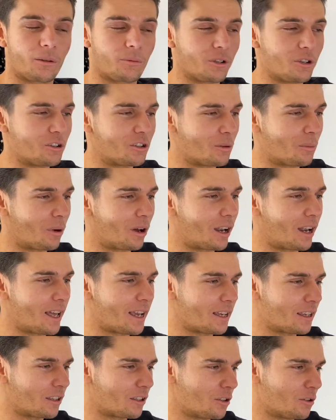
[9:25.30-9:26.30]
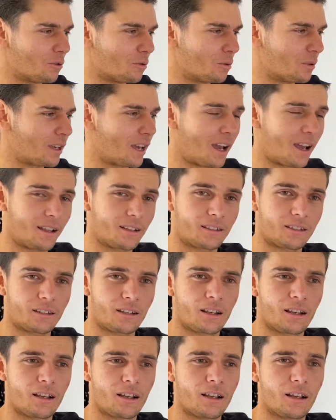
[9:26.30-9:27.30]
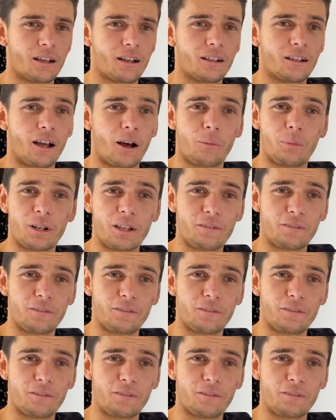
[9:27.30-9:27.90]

using my link, you will get, I believe,